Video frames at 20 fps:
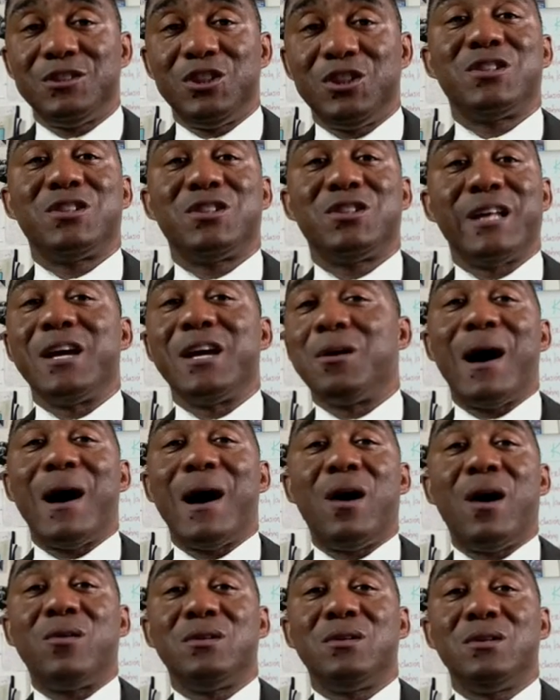Just think
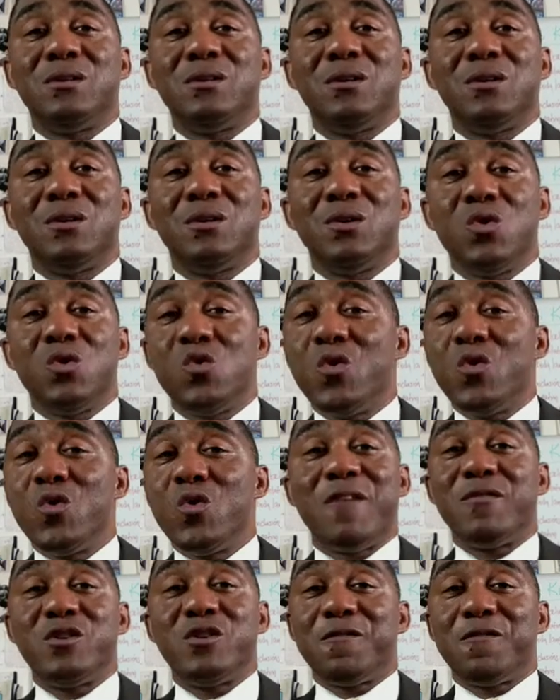about
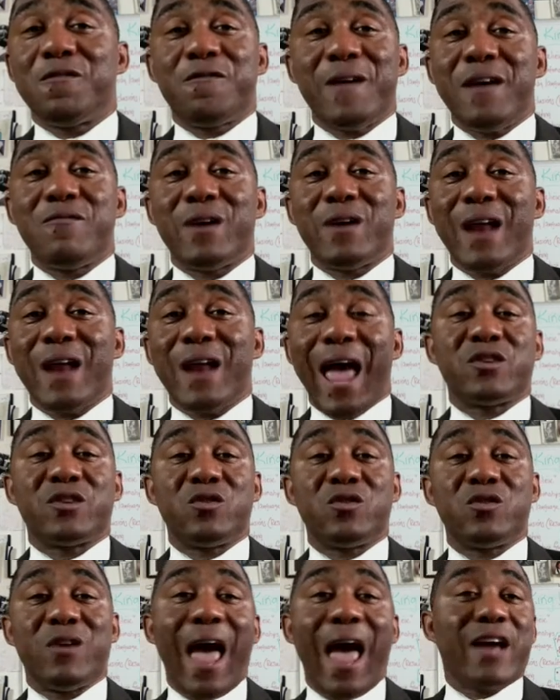whoever your favorite
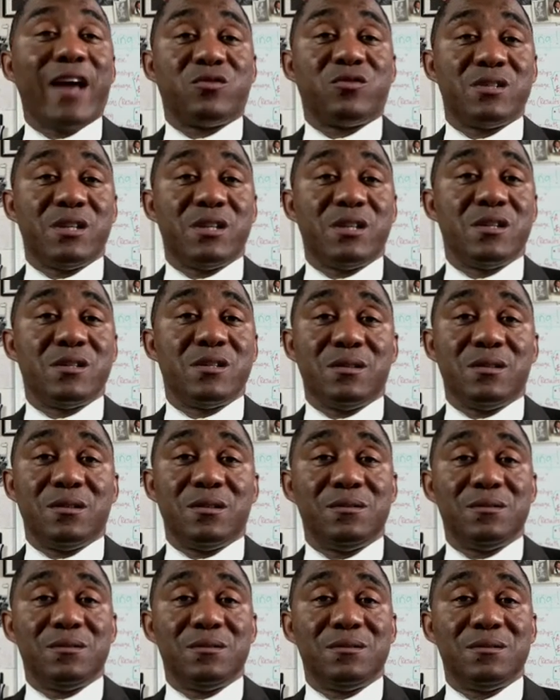actor or actress is.
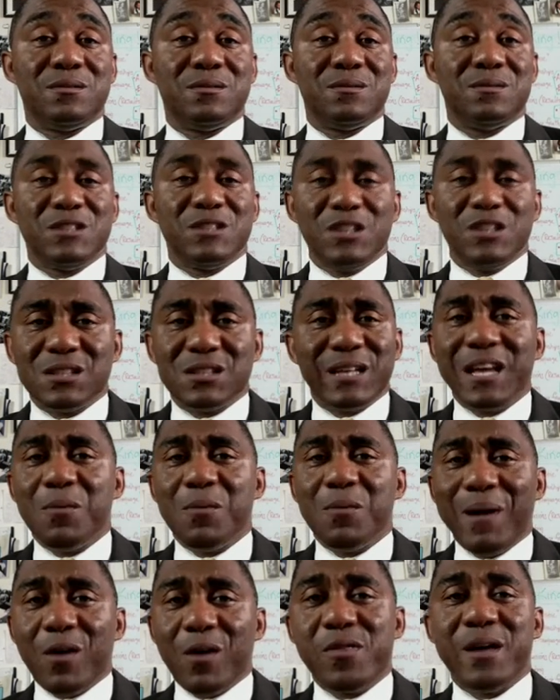Just think
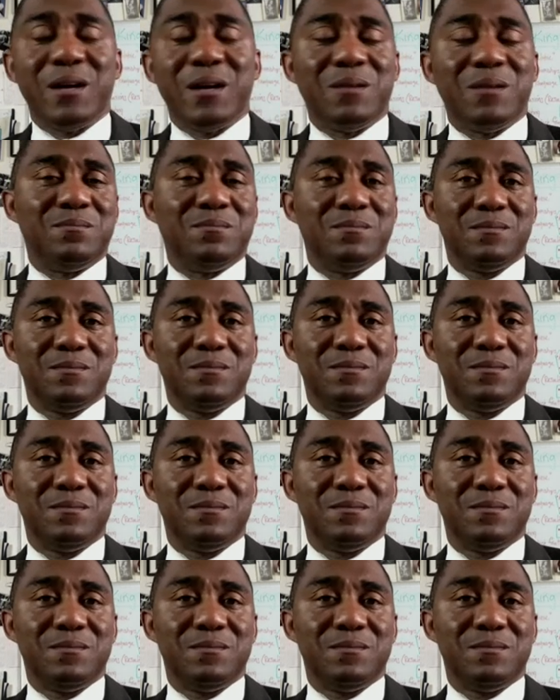about them.